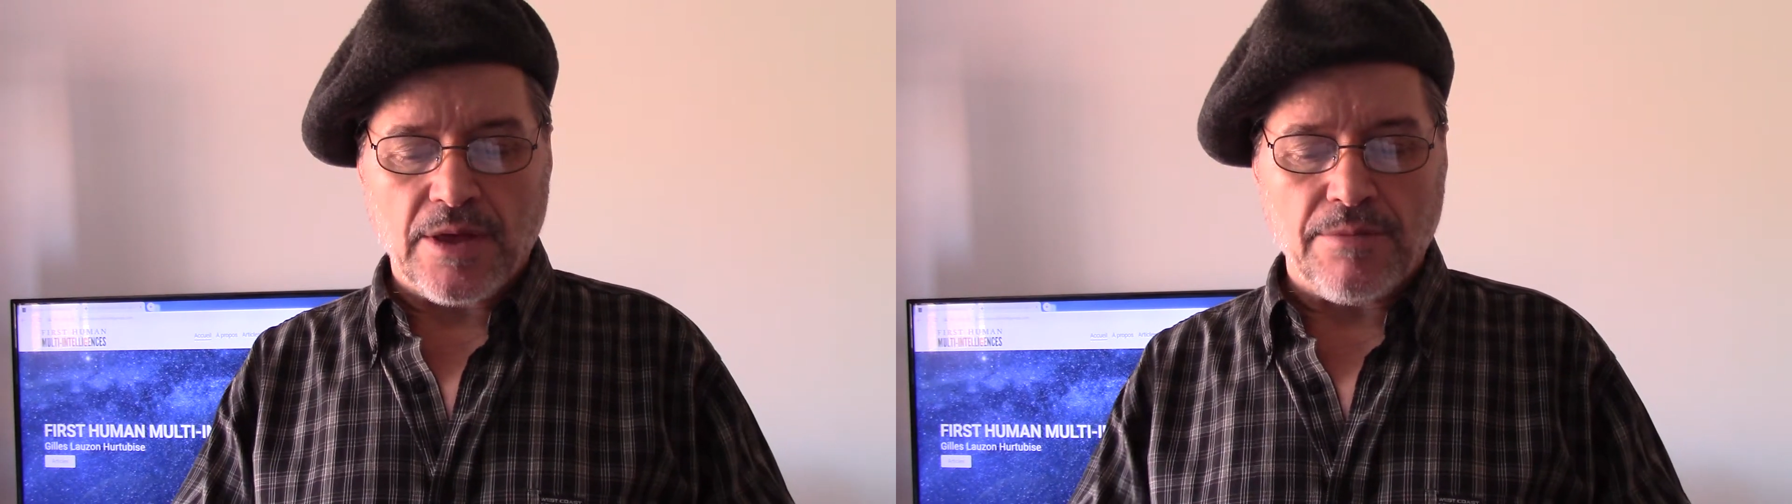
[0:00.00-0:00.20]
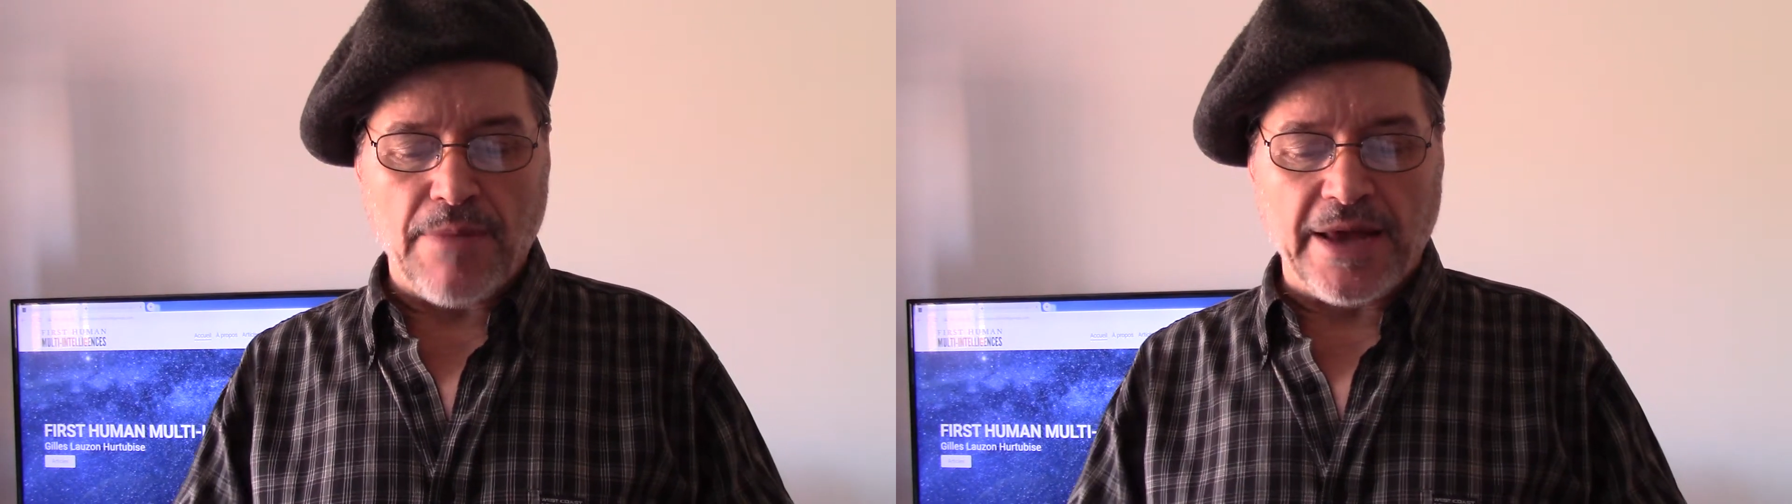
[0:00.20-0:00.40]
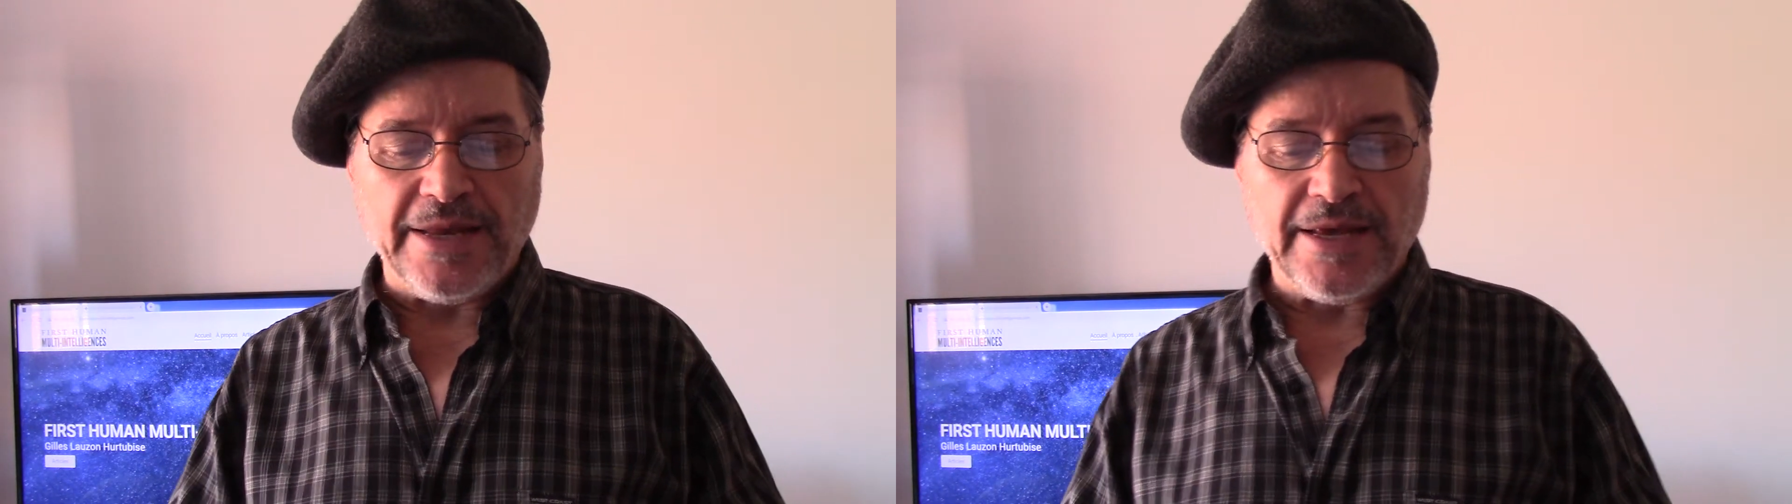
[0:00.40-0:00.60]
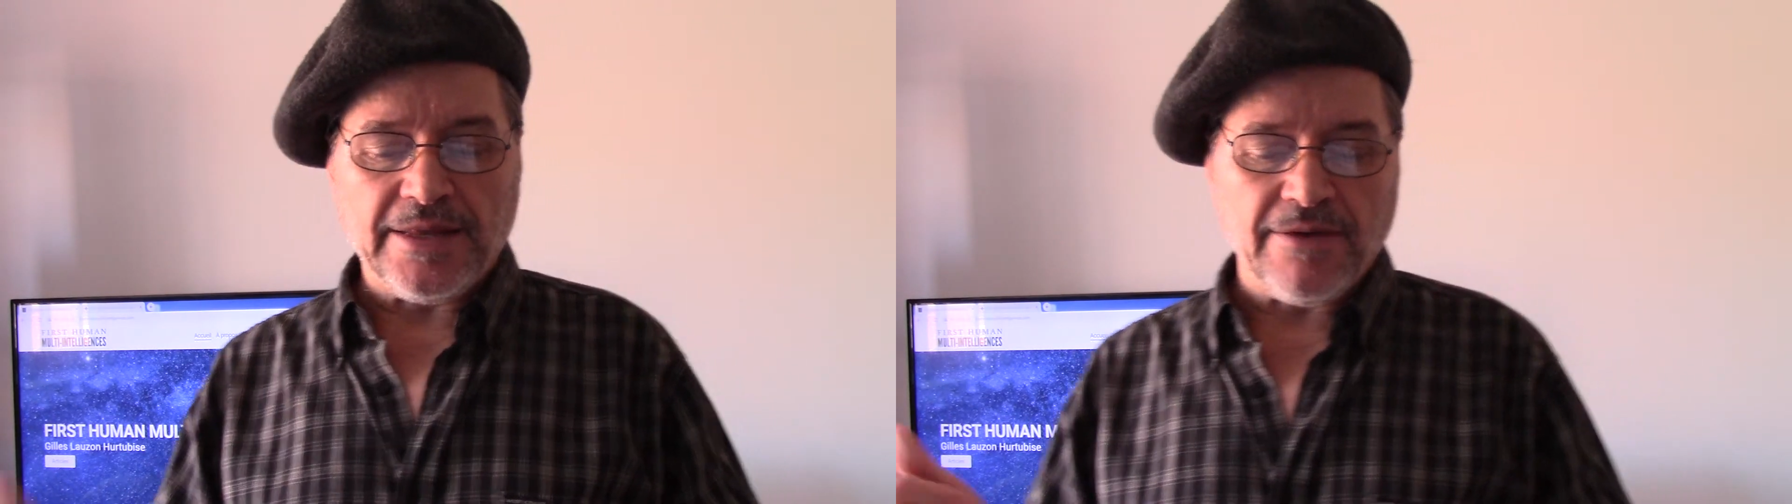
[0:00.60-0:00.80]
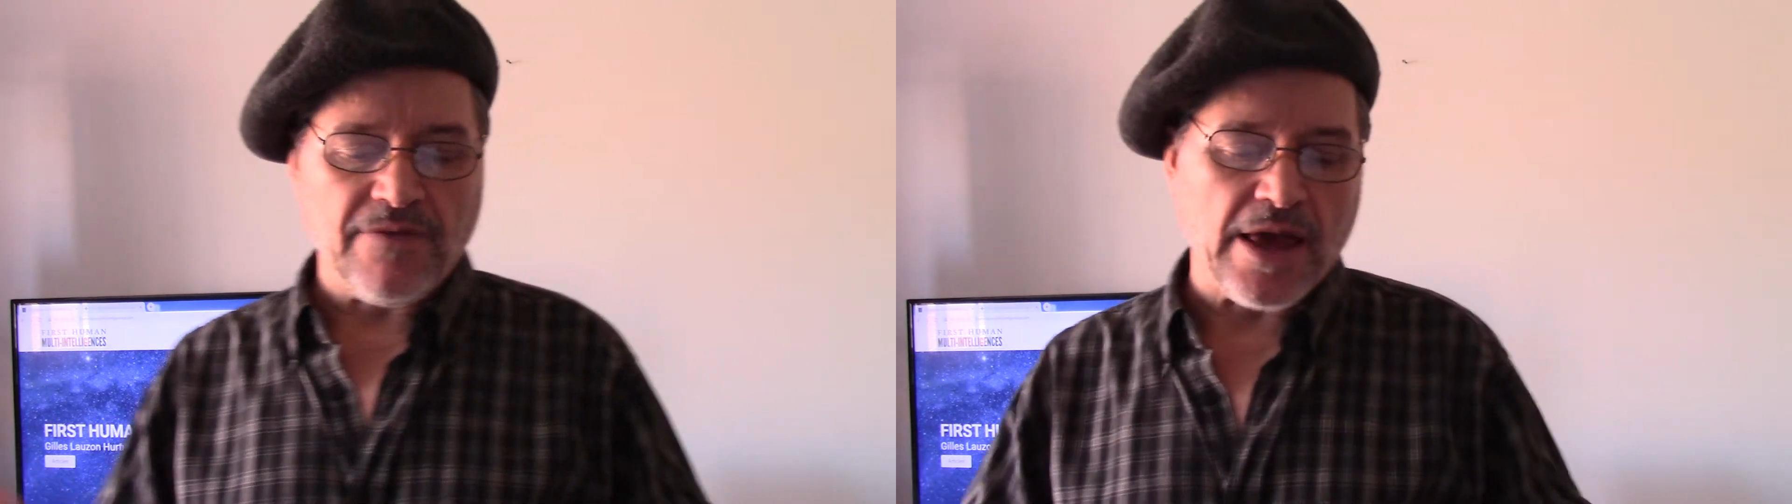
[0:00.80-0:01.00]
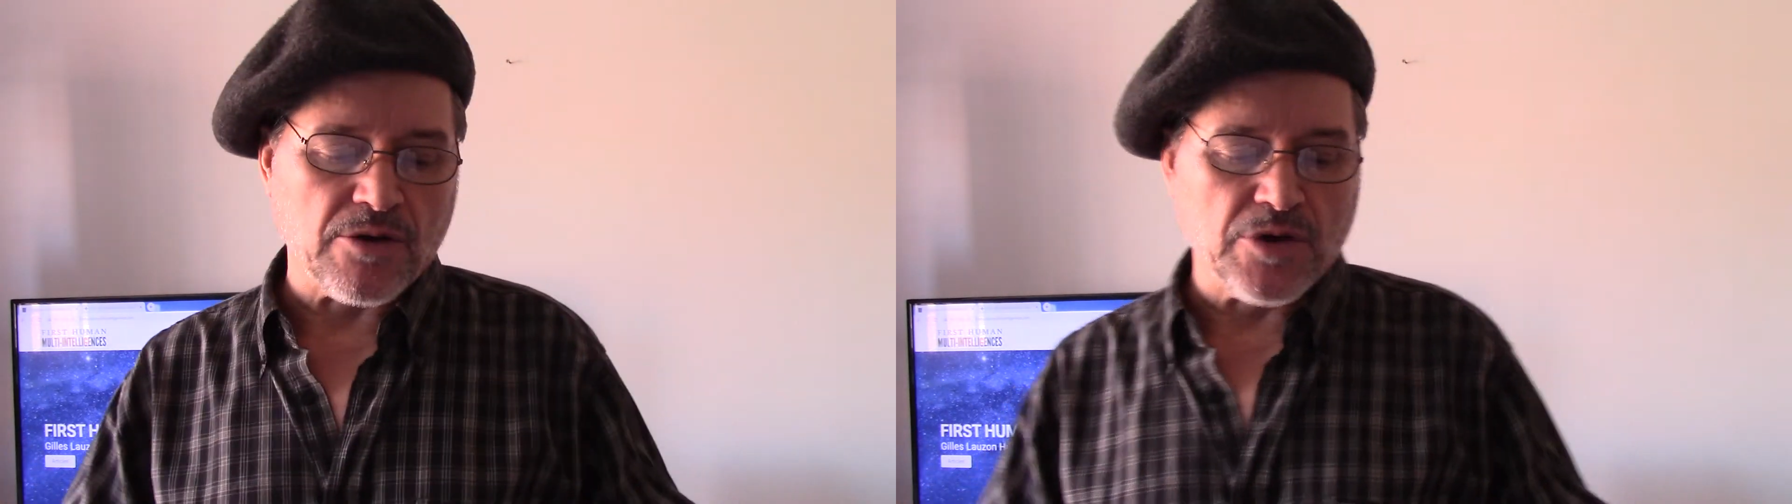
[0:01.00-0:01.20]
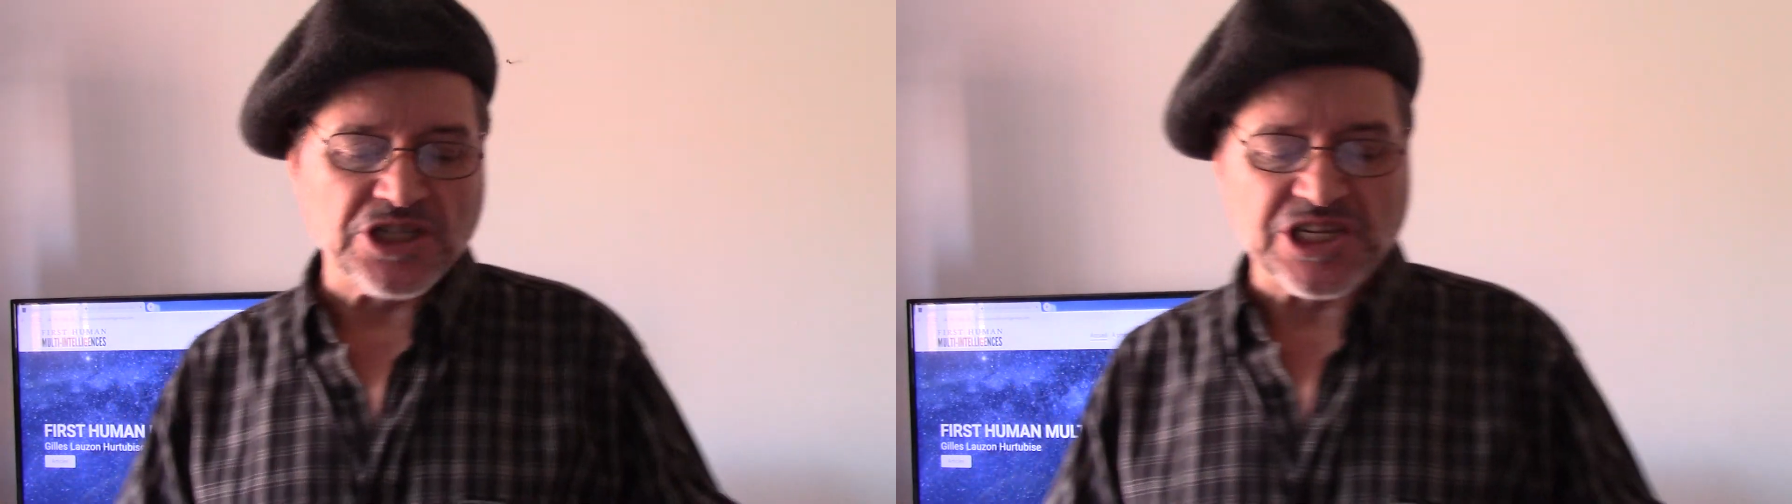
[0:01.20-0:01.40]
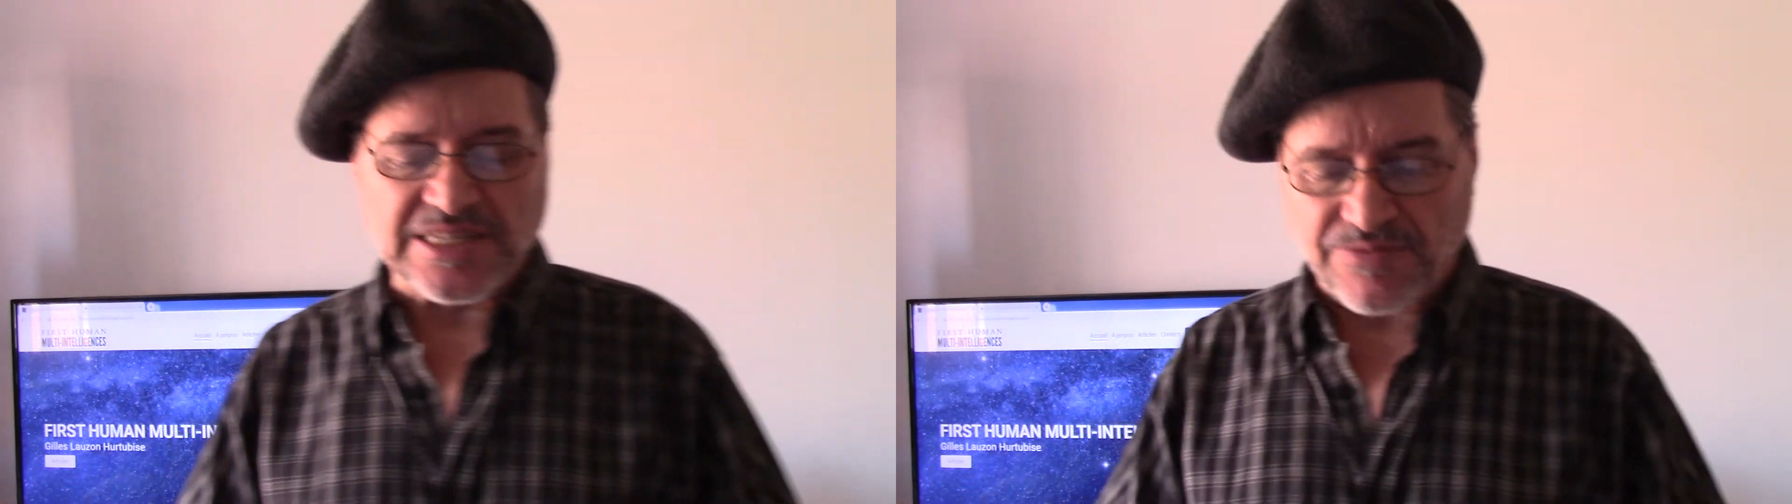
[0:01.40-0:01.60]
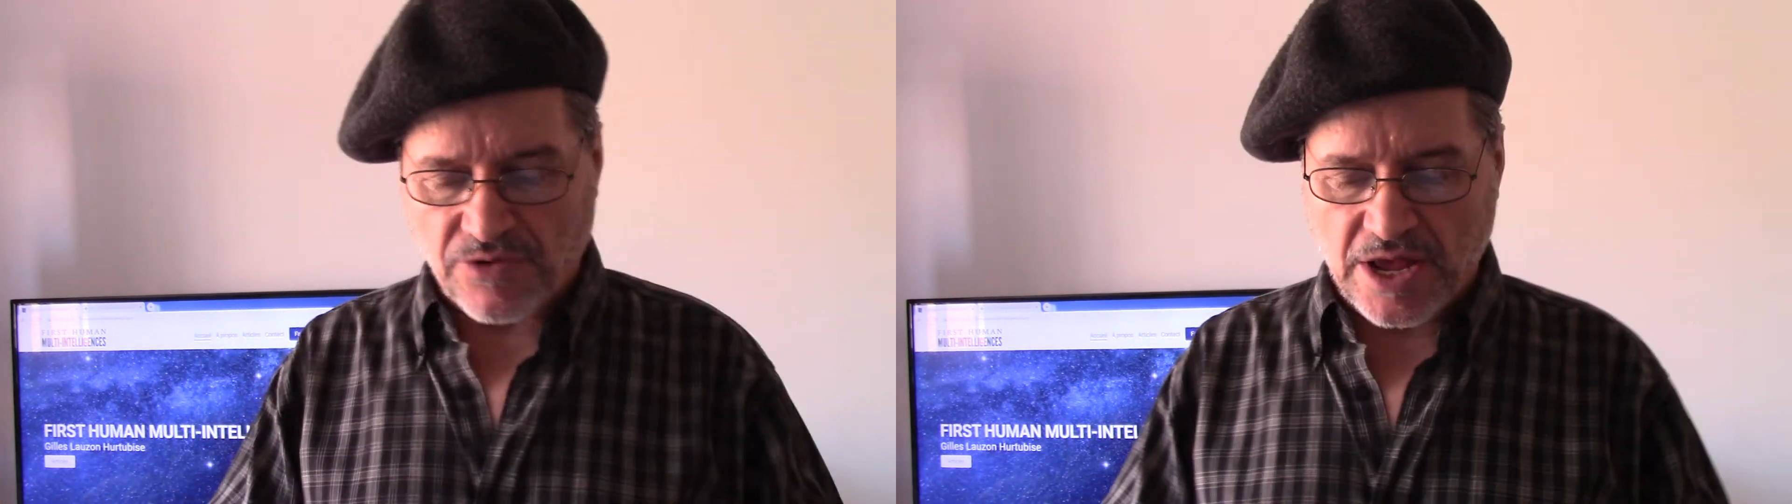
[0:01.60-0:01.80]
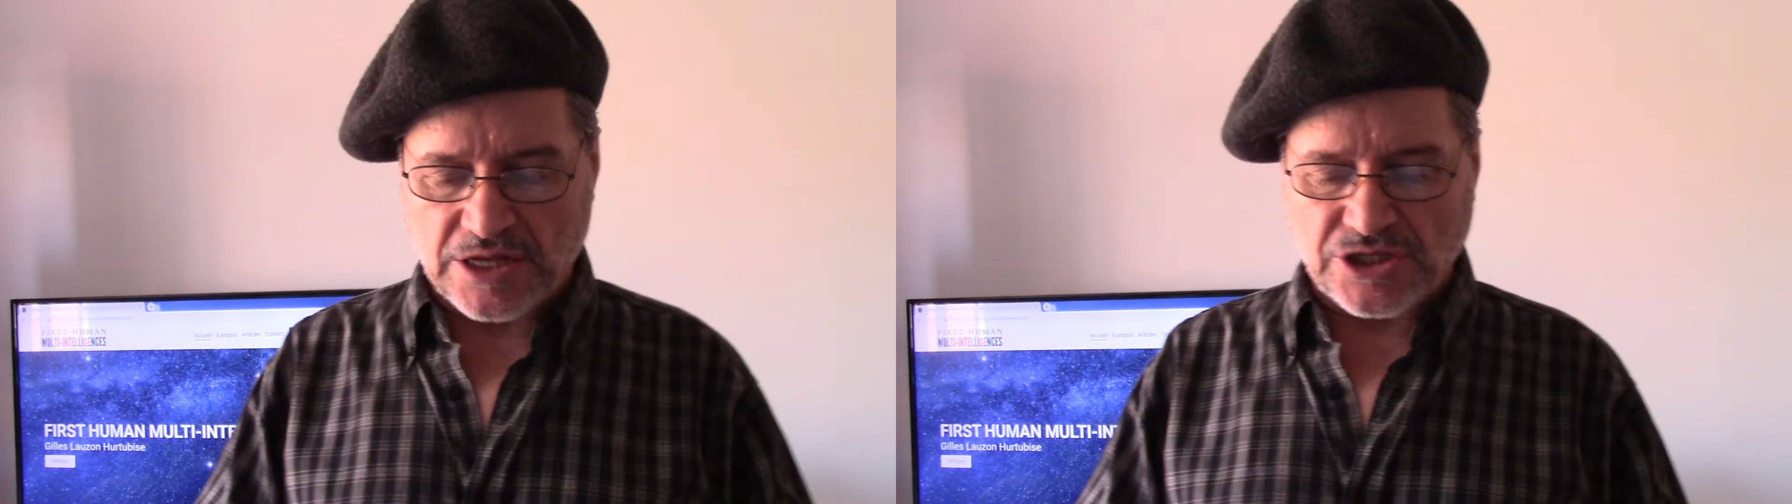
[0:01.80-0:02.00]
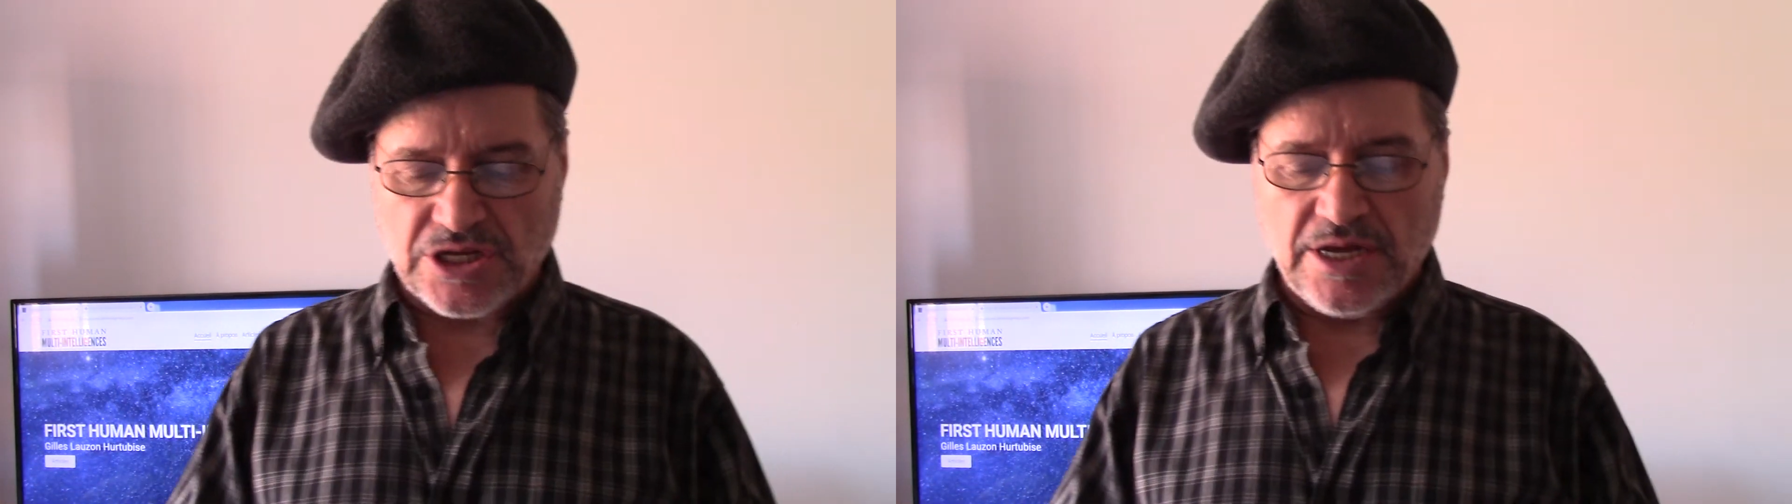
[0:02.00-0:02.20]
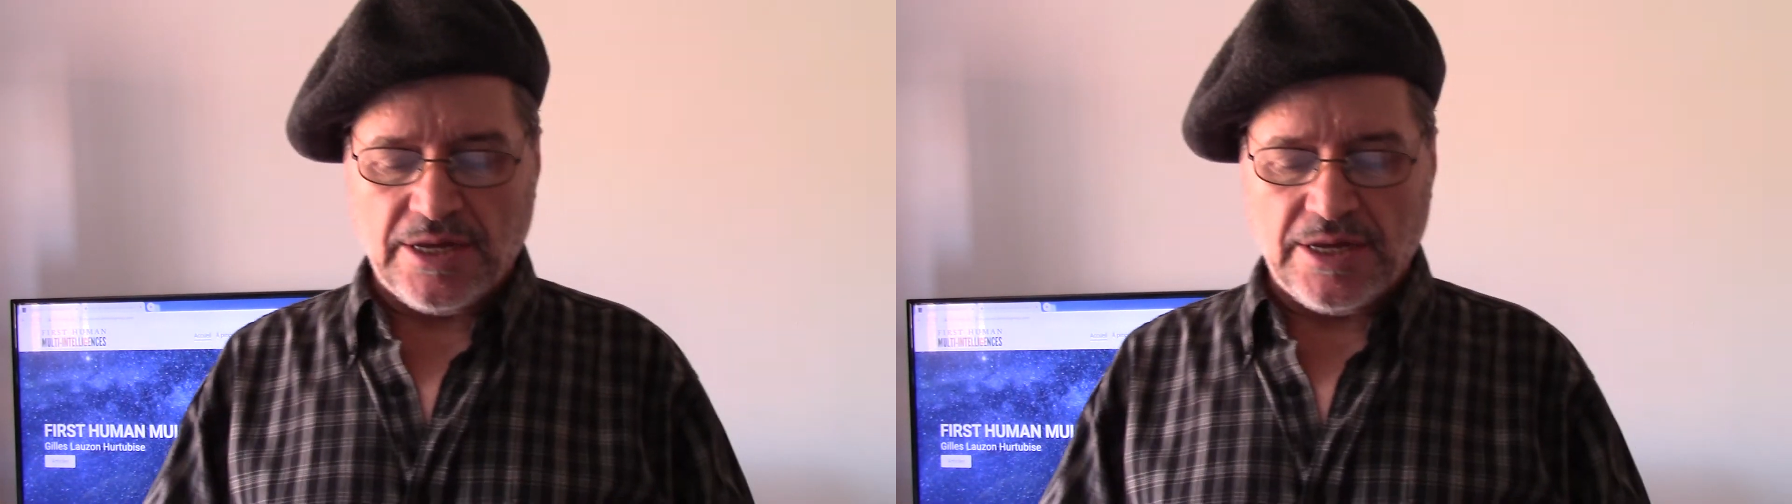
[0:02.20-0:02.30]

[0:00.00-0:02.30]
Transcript: my native language is French.